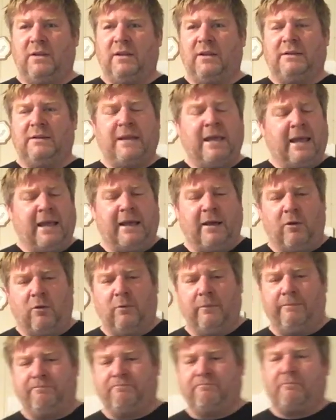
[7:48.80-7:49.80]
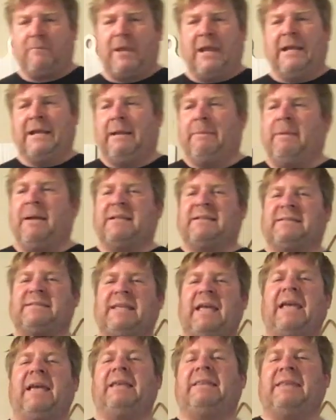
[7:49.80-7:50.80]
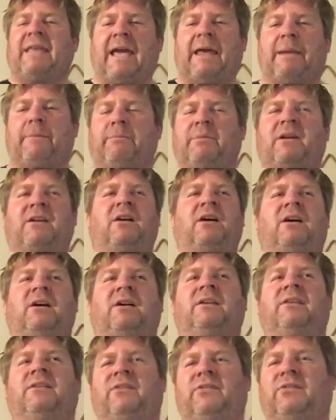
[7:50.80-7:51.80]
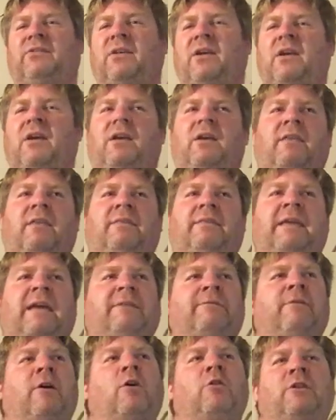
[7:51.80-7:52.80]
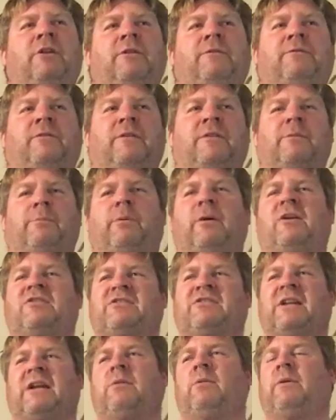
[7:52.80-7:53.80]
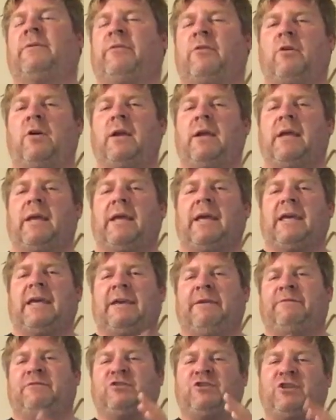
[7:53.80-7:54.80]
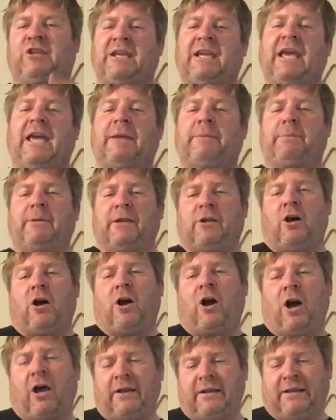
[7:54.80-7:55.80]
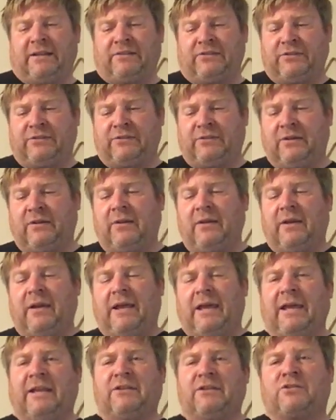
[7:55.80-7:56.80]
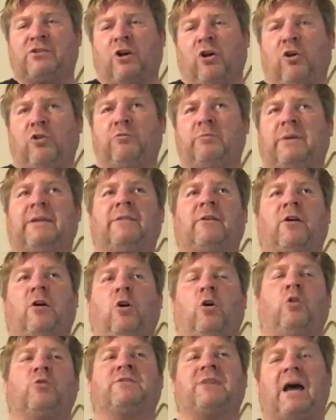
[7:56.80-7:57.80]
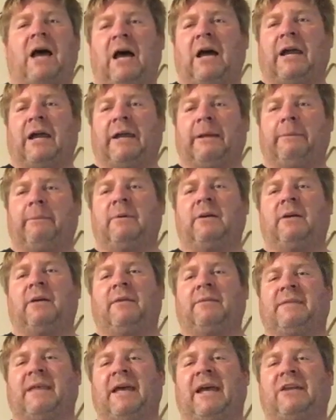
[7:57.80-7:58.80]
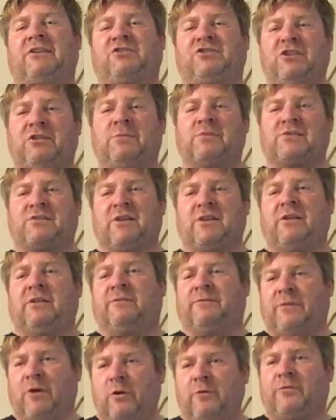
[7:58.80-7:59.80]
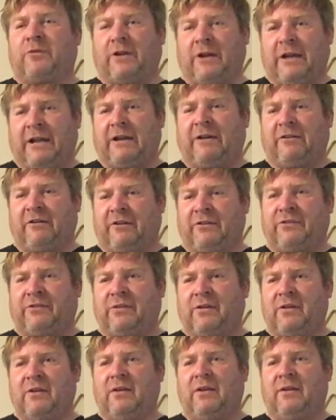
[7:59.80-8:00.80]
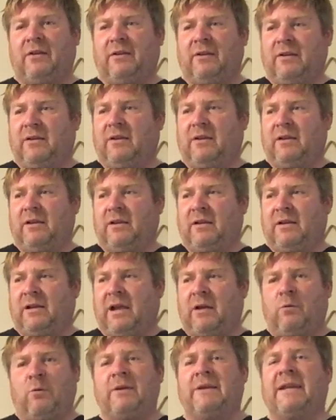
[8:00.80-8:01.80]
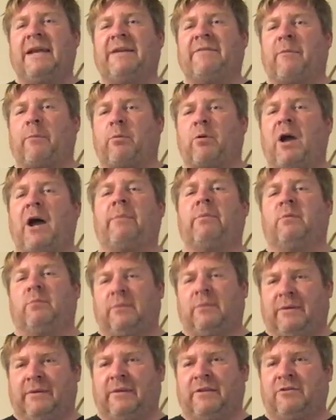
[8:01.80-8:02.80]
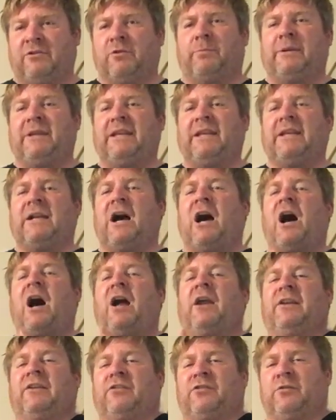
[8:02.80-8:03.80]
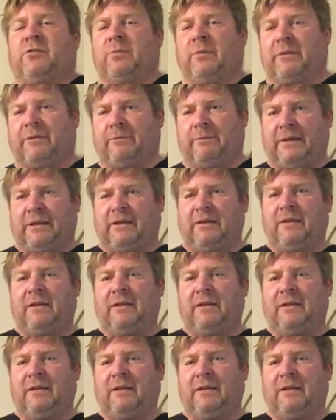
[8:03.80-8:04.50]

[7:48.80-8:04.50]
Now, and I'm not saying that because they voted for the person I want to vote. If she had been honest and told me the whole time that she was going to vote for Harris, I wouldn't have a problem with it. You're being honest with me.